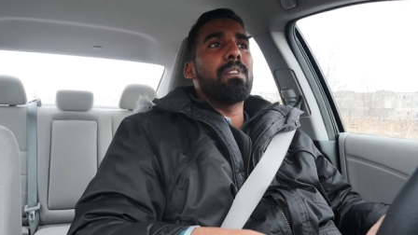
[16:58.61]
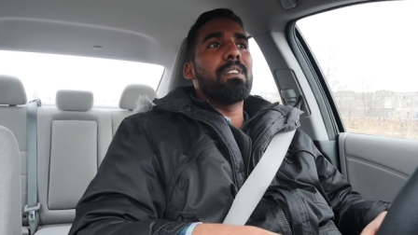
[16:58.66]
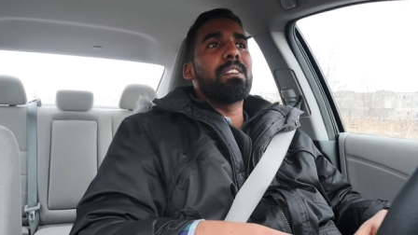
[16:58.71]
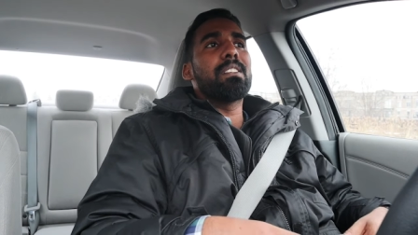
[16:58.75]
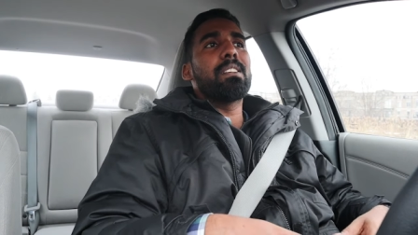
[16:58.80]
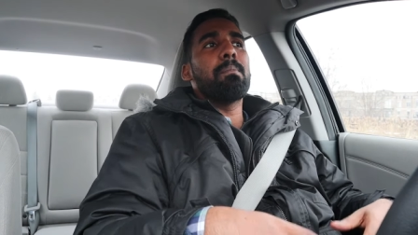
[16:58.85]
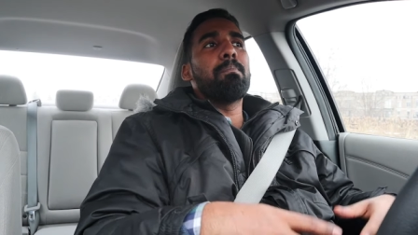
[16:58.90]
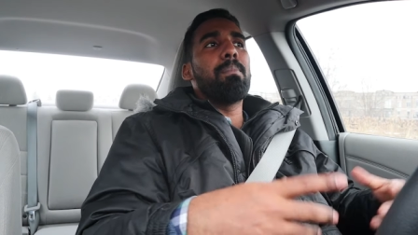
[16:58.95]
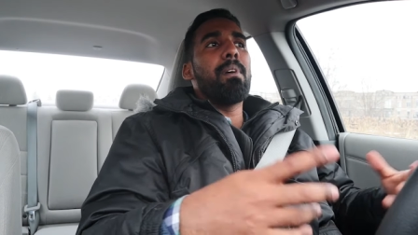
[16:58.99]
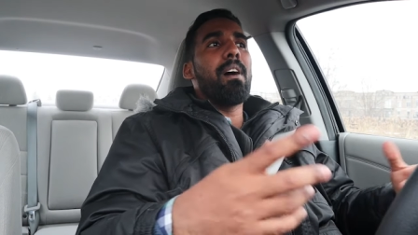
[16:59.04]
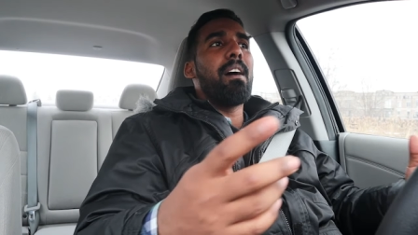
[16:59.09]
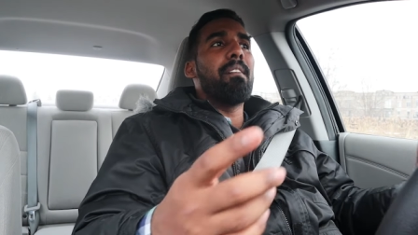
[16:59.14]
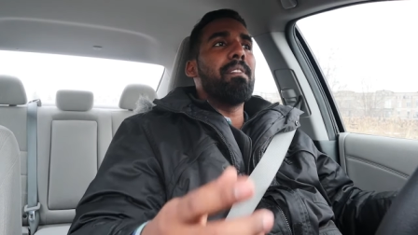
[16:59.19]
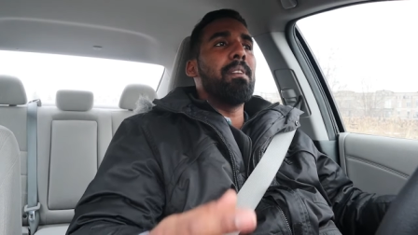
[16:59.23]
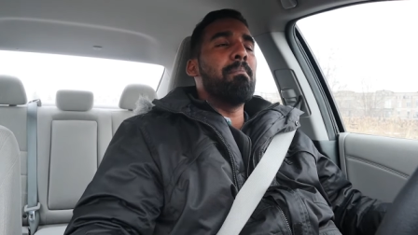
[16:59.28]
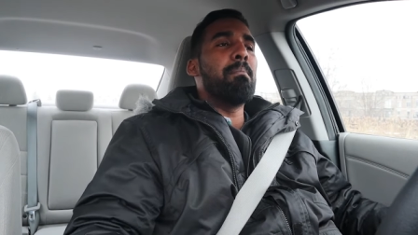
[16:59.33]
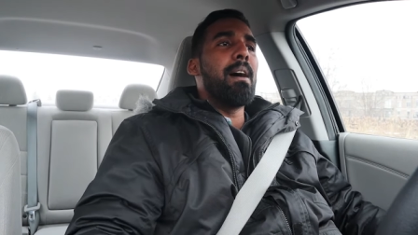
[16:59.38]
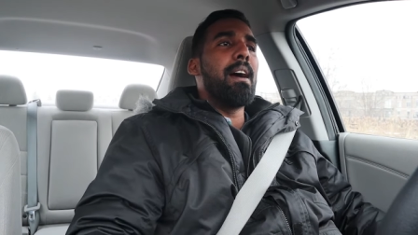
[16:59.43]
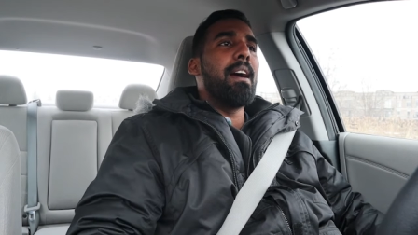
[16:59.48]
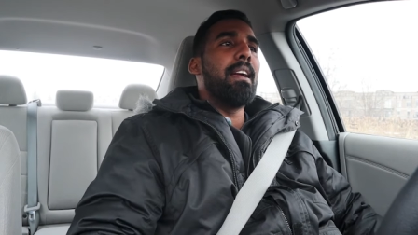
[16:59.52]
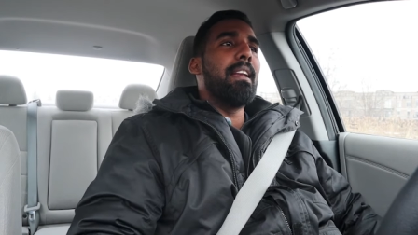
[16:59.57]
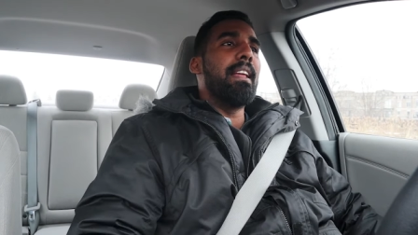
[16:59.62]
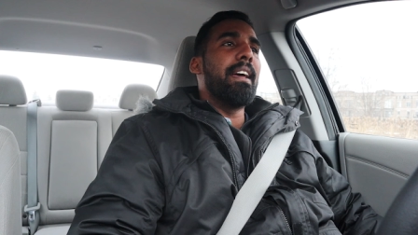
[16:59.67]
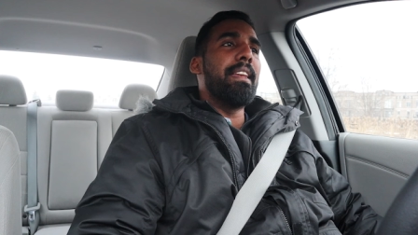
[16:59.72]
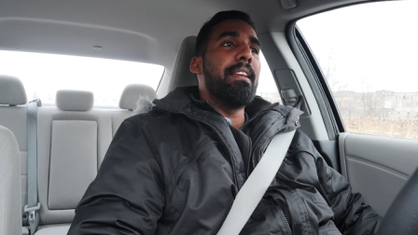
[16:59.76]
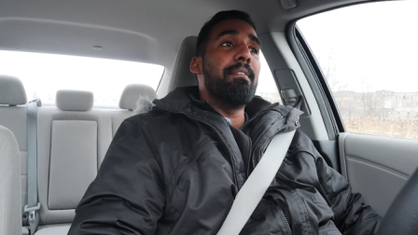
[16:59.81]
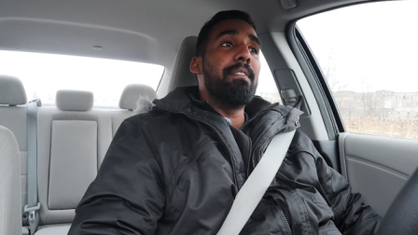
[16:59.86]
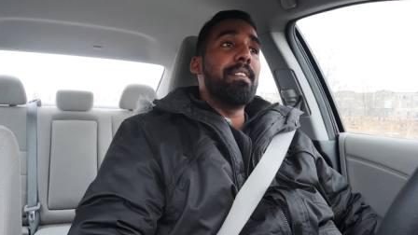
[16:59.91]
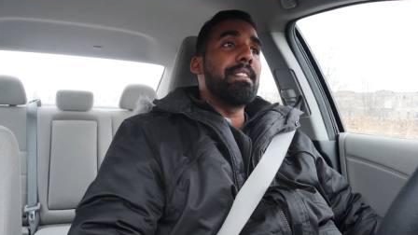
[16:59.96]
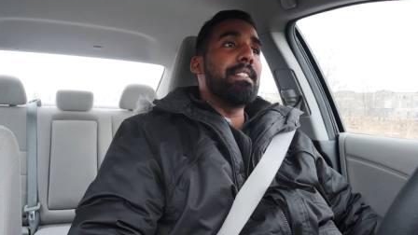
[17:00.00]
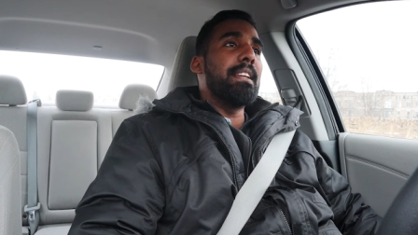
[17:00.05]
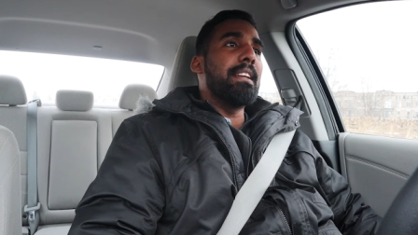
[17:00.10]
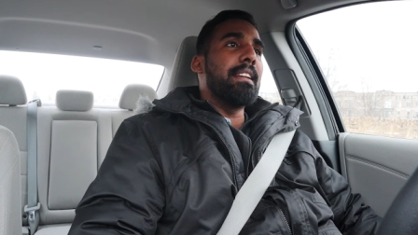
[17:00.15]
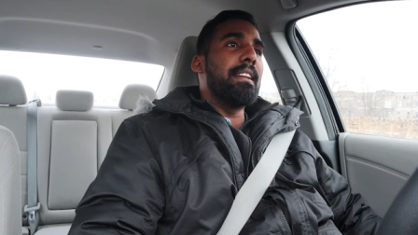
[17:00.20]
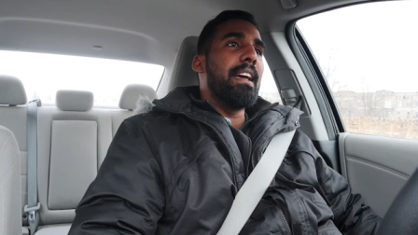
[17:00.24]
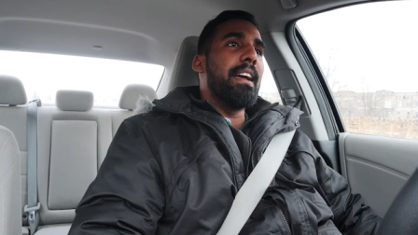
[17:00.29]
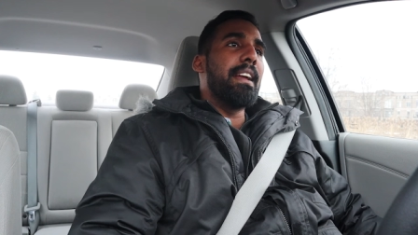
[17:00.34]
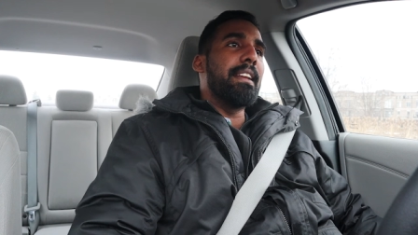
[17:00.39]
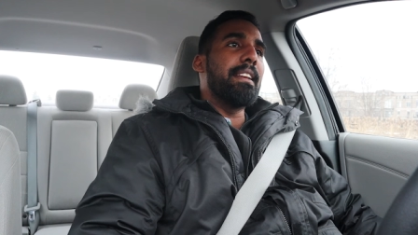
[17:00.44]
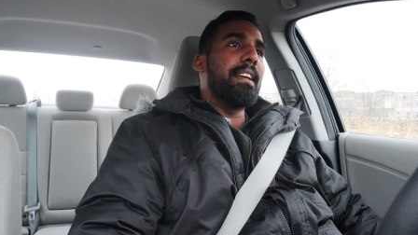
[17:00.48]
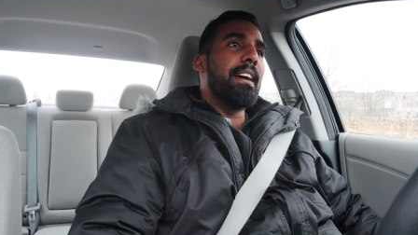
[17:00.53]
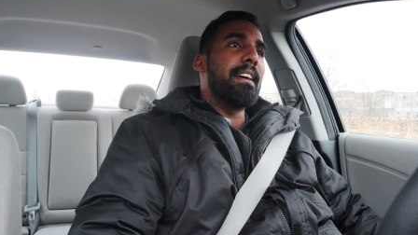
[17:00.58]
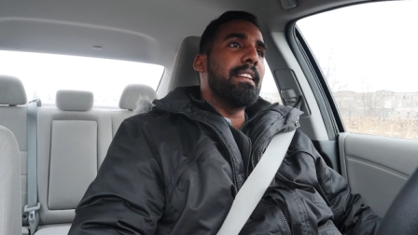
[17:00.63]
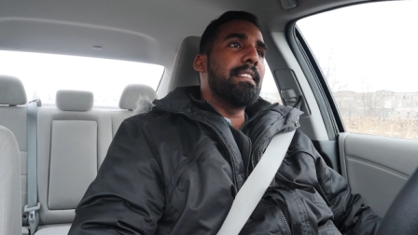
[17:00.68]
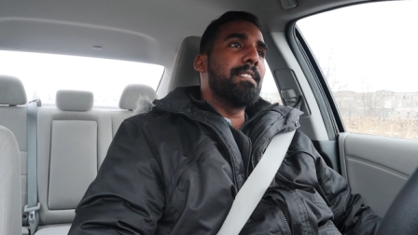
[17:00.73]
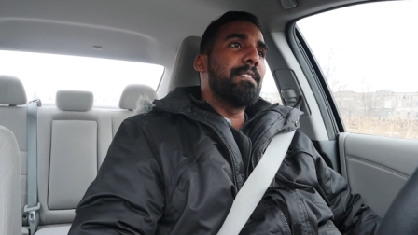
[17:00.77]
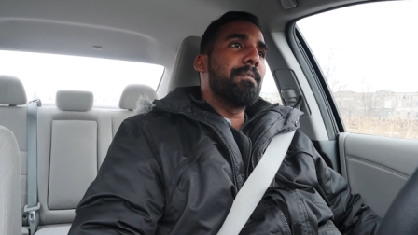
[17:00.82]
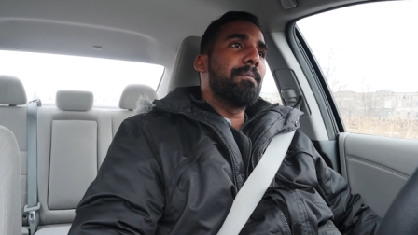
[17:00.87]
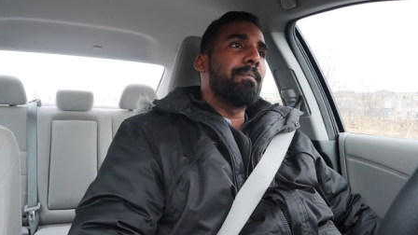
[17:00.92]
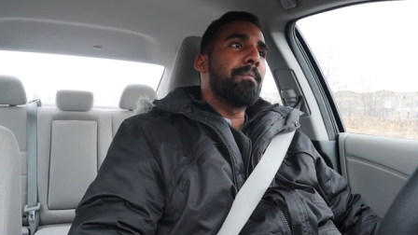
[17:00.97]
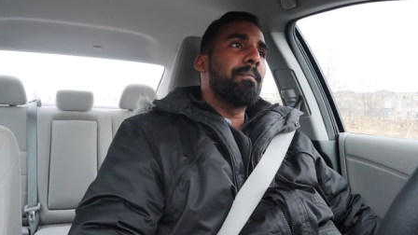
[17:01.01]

for ship off the barrel and everything like that.